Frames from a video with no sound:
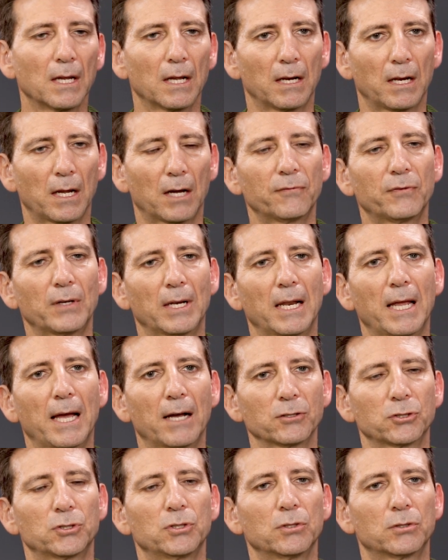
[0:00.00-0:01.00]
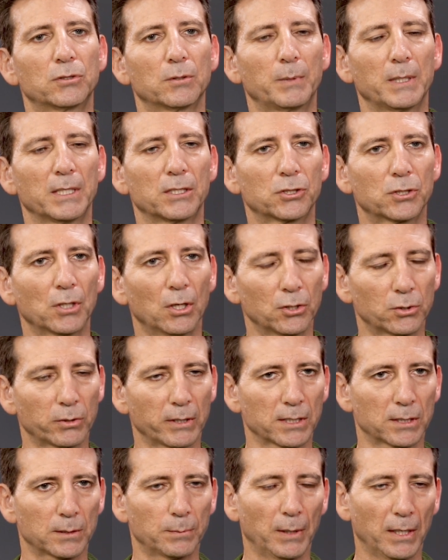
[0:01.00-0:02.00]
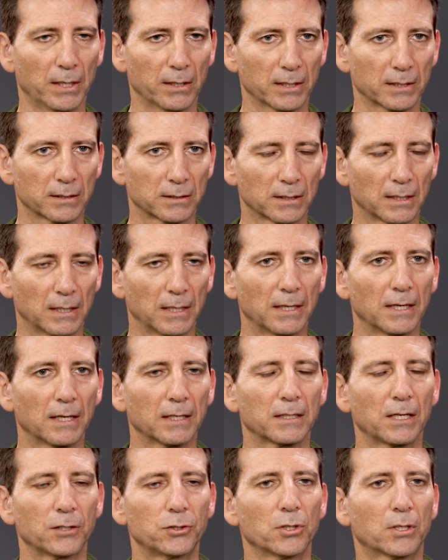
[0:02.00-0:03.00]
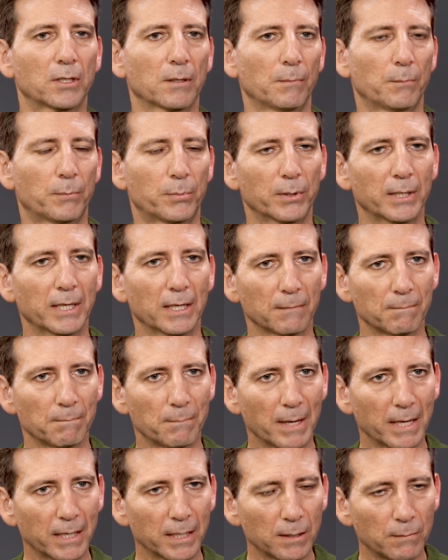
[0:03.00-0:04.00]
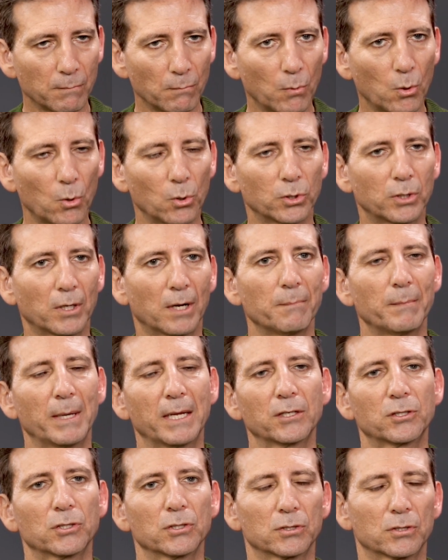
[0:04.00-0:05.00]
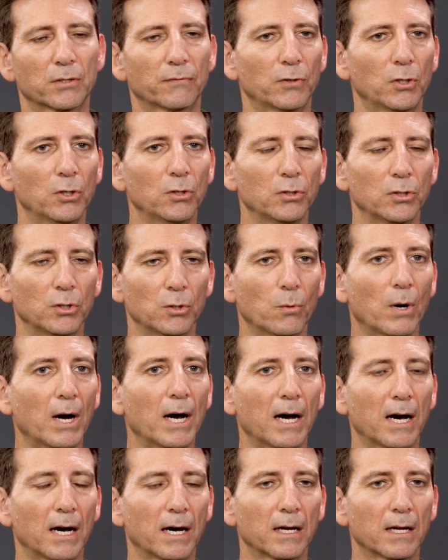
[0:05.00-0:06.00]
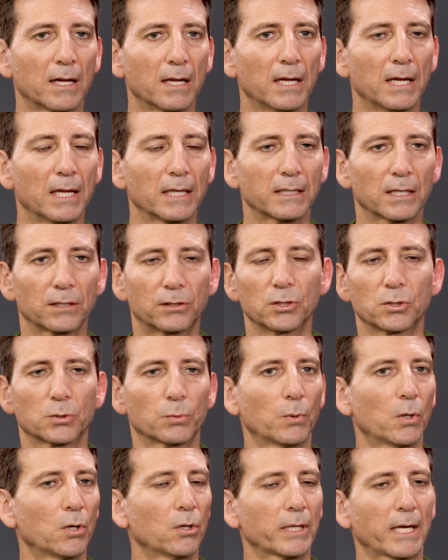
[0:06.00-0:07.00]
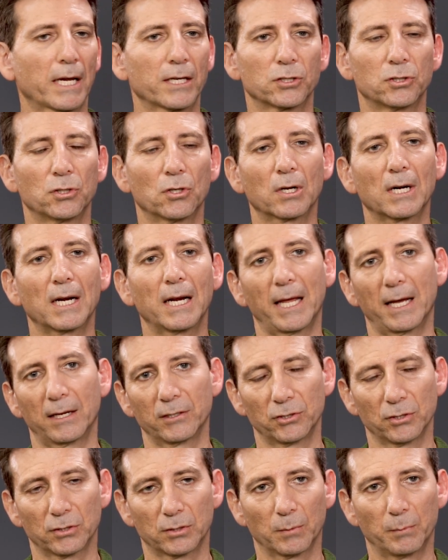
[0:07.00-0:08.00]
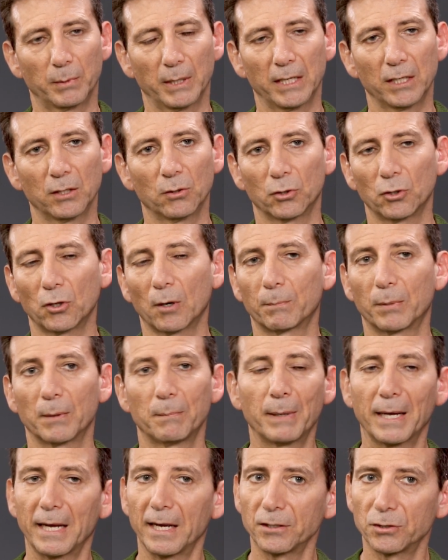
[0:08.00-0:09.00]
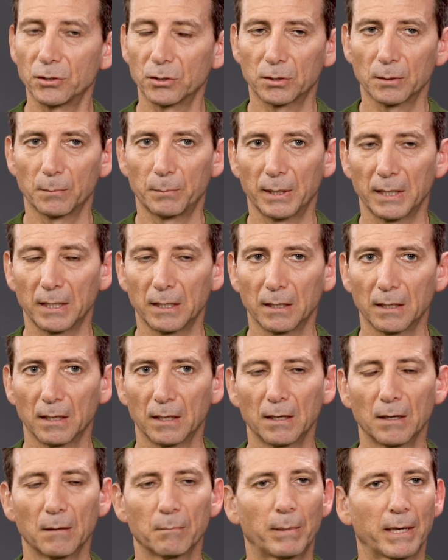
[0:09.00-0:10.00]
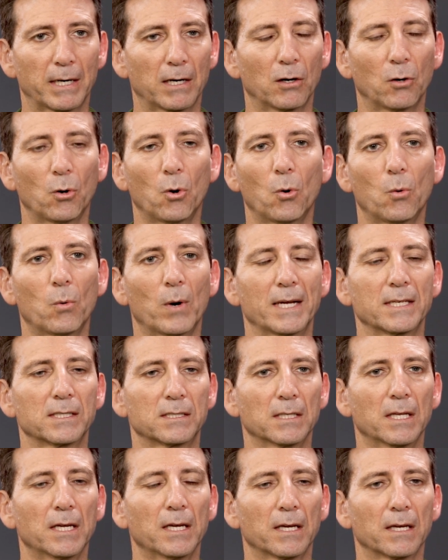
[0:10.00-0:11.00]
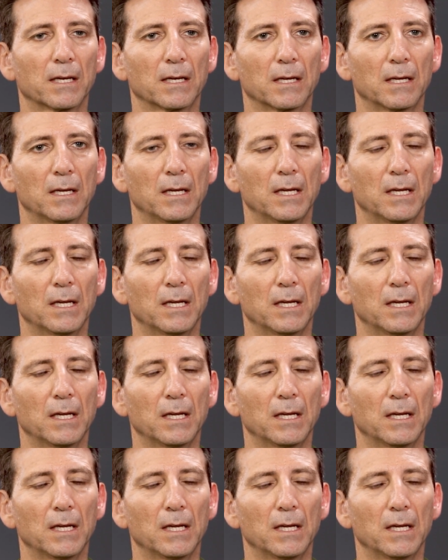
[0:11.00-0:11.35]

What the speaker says: Love allows you to be so transparent that you can bring many more dimensions of who you are that this world has not allowed you to be or not prepared you to be, but are always there.